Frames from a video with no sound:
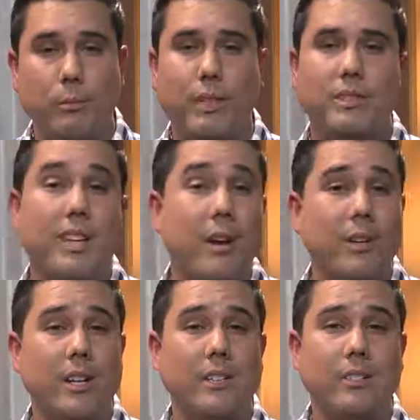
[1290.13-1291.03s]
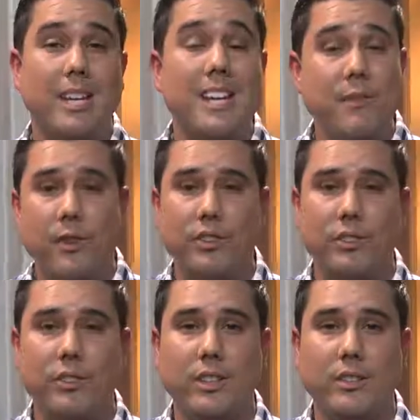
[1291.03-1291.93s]
because nowadays
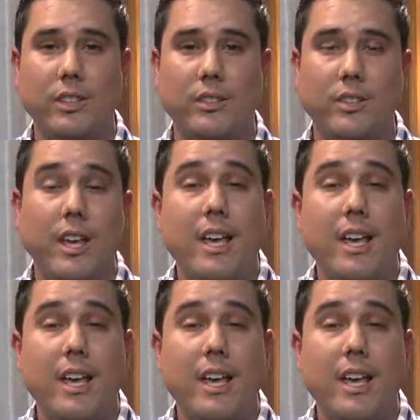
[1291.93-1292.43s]
inefficient CSS